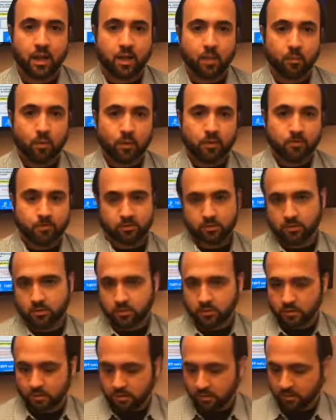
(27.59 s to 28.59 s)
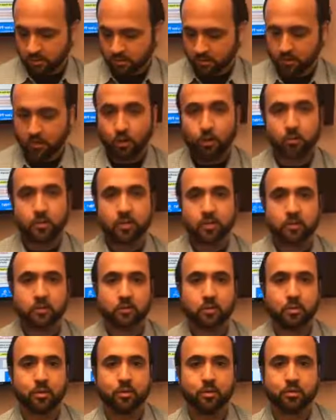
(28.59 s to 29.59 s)
which I mean, call me a
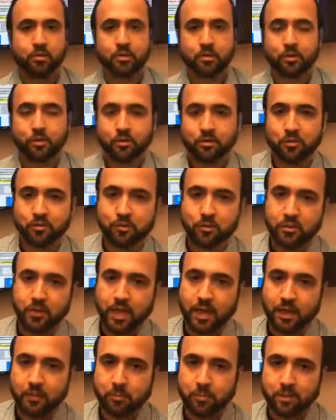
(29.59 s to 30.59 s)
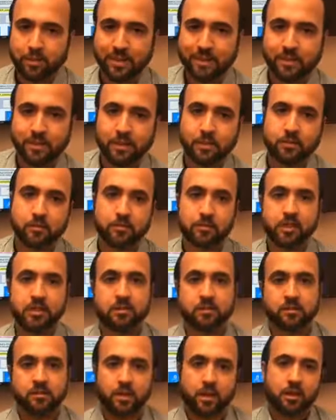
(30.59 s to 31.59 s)
conspiracy theorist if you'd like, but I think it's
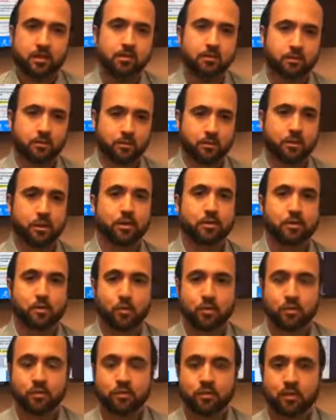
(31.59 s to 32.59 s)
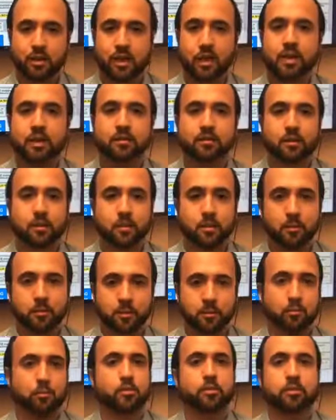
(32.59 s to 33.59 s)
being sent around the Fourth of July at a time that
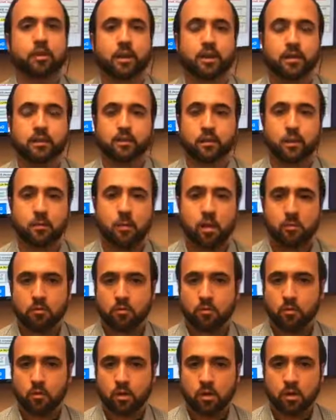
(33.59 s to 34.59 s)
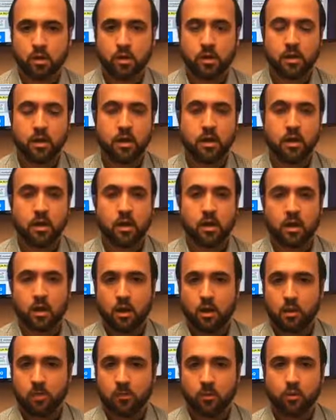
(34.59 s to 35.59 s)
people are taking time off of work,
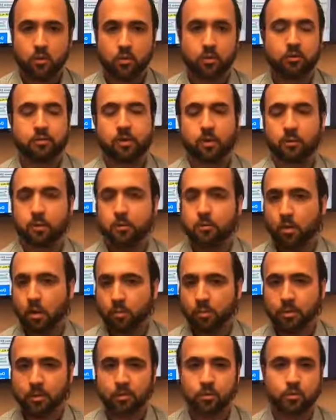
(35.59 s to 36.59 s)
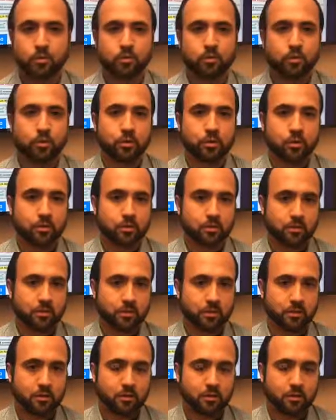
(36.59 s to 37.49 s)
um, going to family barbecues, going to uh,